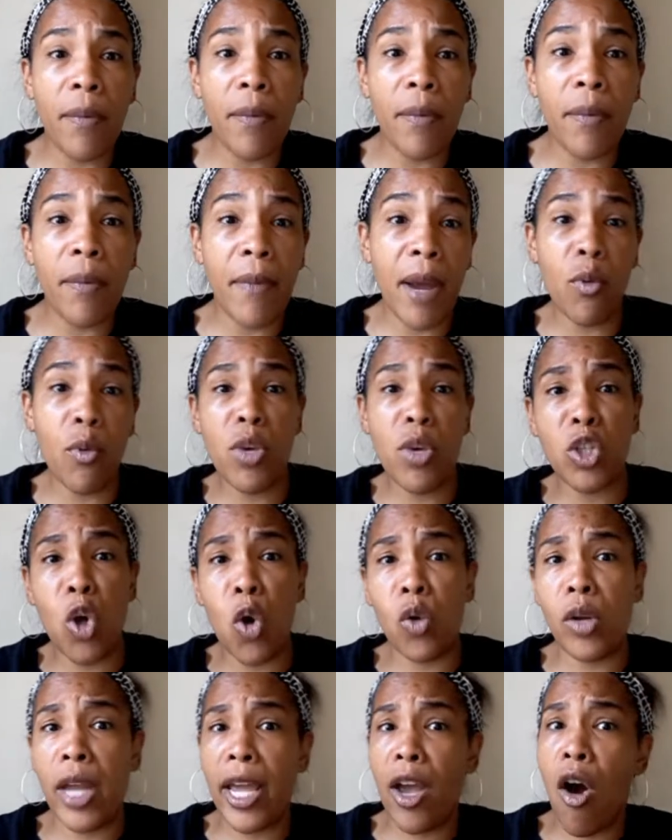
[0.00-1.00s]
Remember, we was
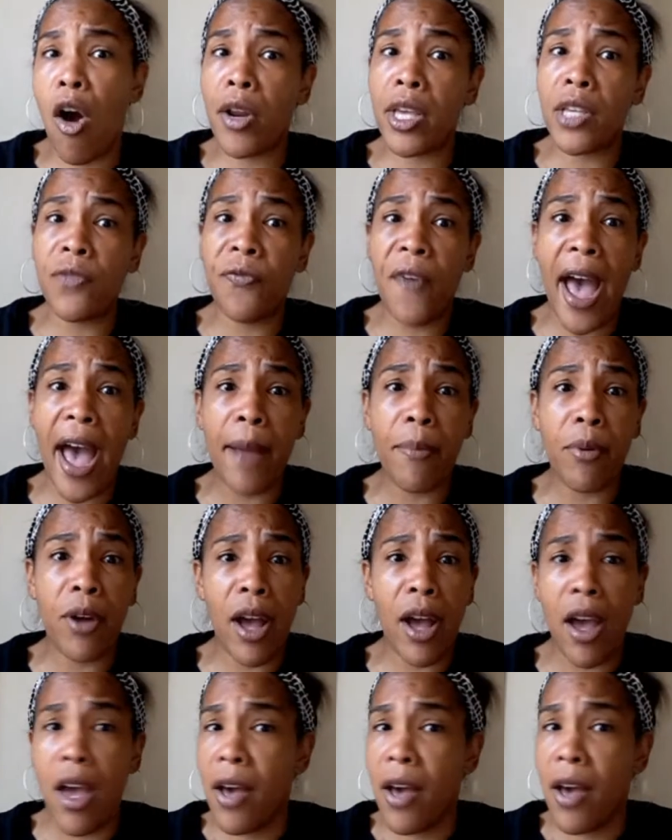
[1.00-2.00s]
gonna lay all these
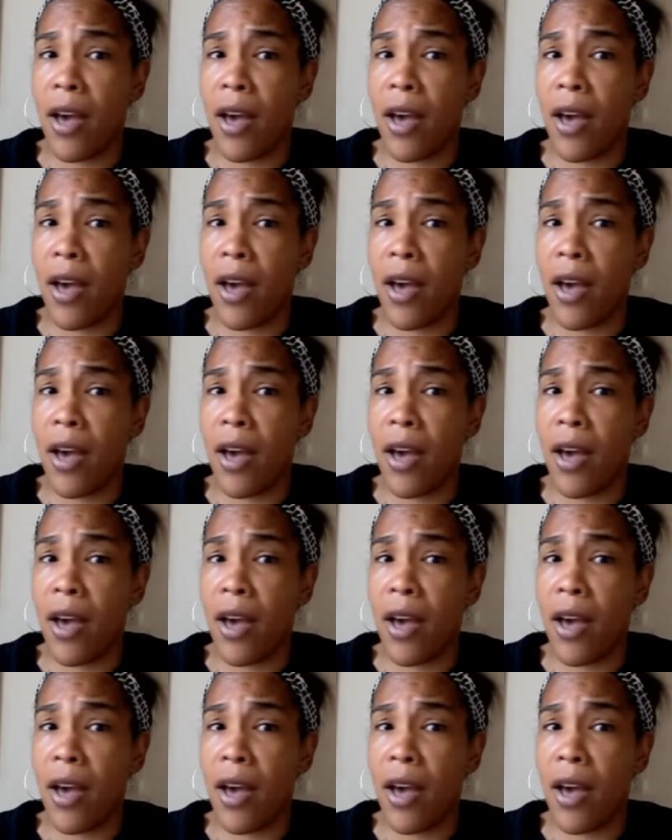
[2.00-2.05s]
fiber